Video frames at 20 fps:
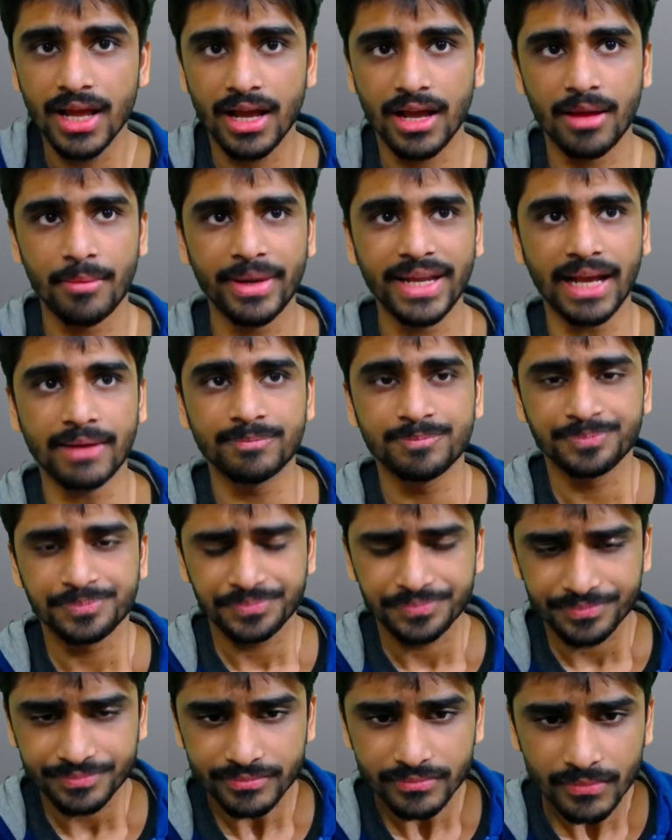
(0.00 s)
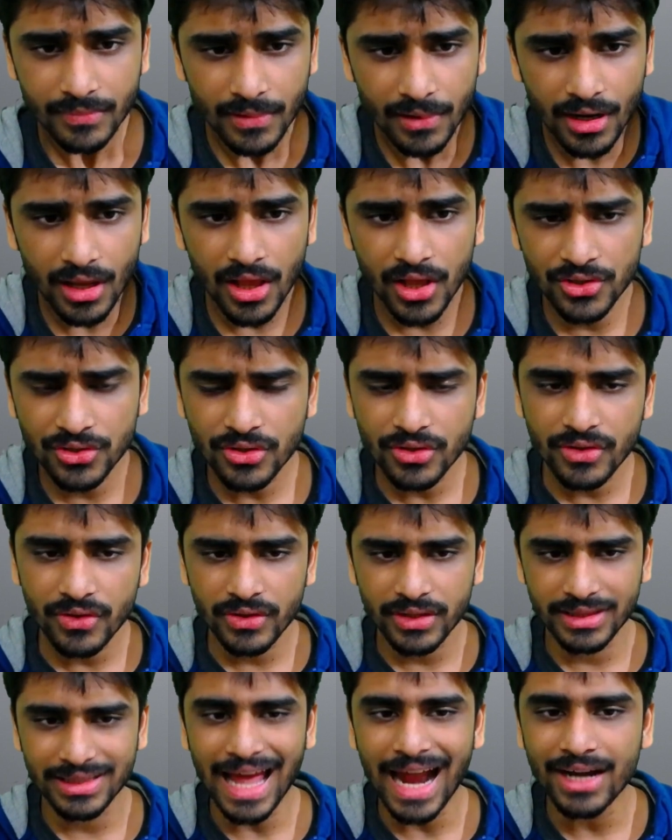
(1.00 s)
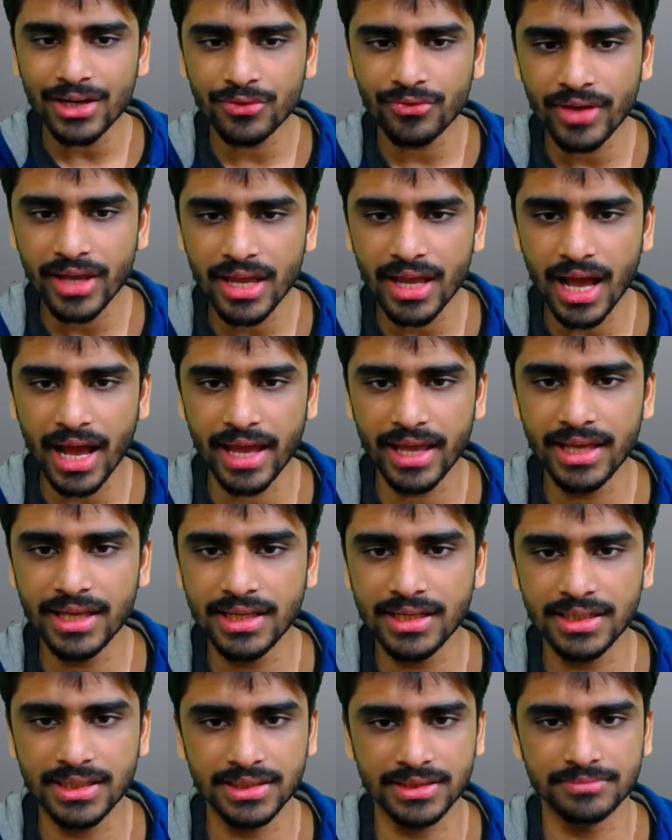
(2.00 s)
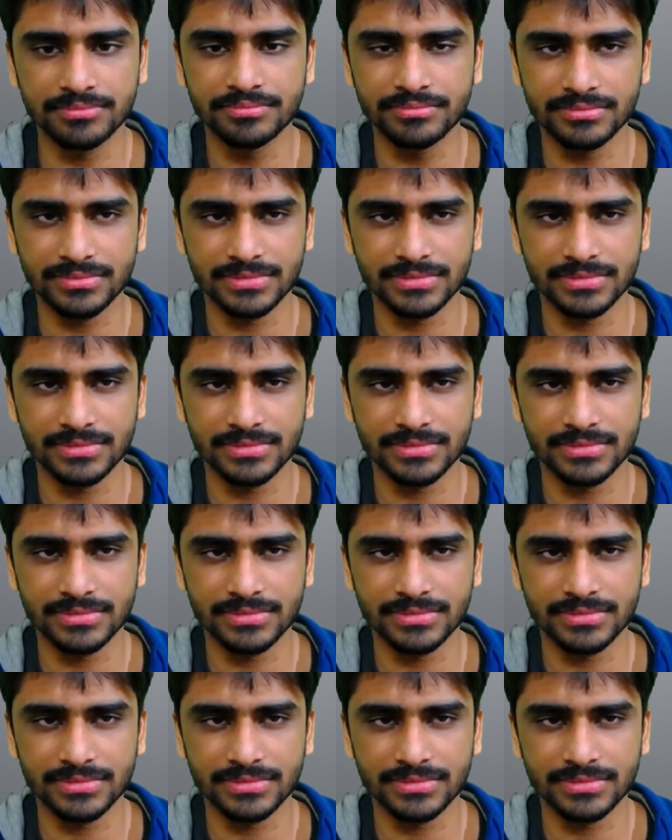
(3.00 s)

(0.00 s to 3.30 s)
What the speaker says: But yeah, so that way I...